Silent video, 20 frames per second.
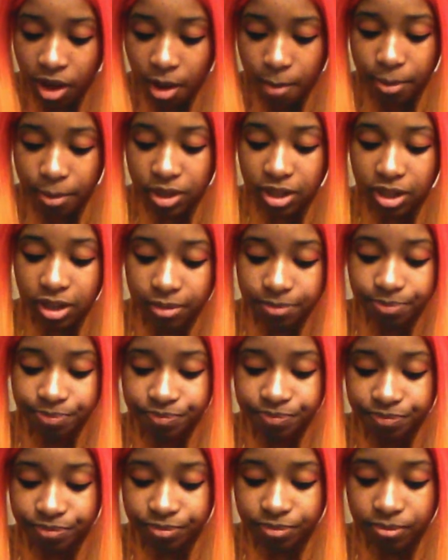But
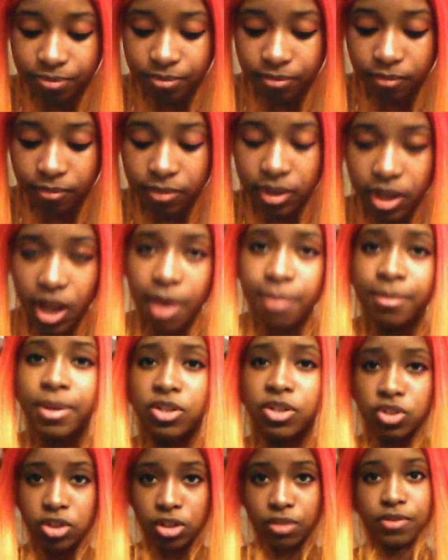I'm
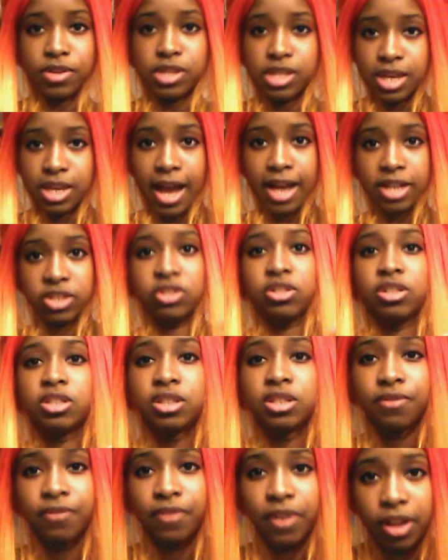not sure if he actually
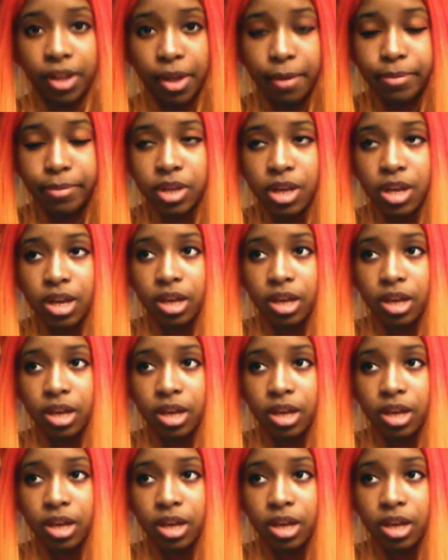developed